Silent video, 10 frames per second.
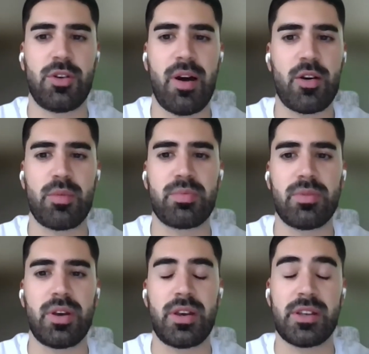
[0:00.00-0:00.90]

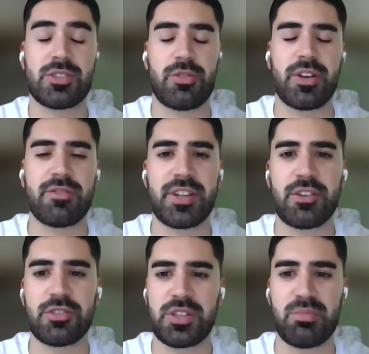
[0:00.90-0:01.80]
of
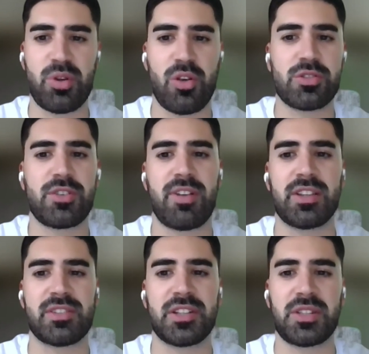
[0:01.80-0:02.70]
nicotine products, of
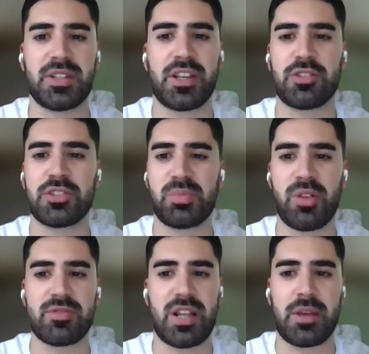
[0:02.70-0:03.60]
alternative nicotine
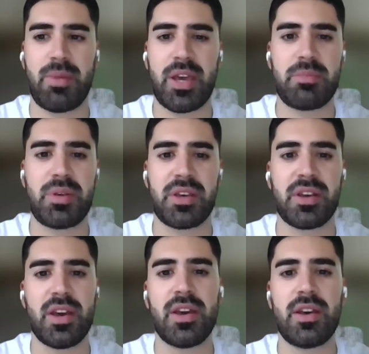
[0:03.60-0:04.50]
products like vaping,